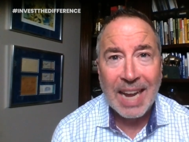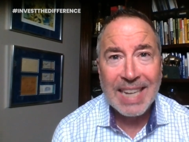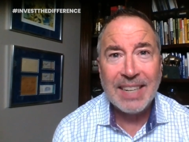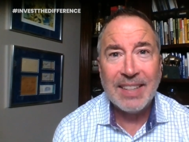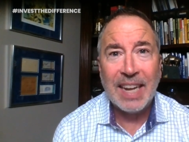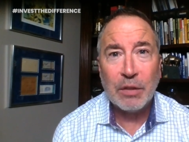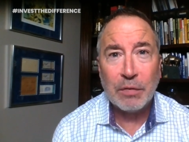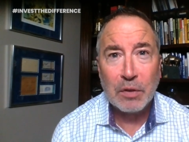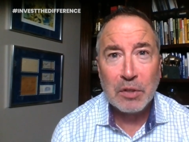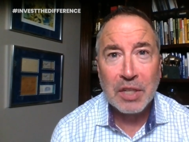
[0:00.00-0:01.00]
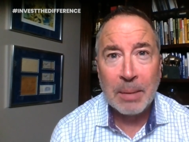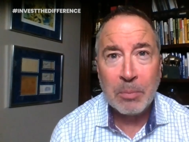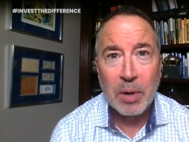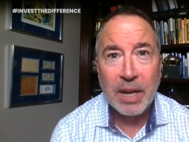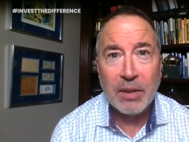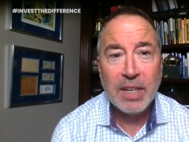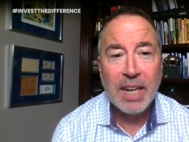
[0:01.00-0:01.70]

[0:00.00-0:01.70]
I did that the first time around.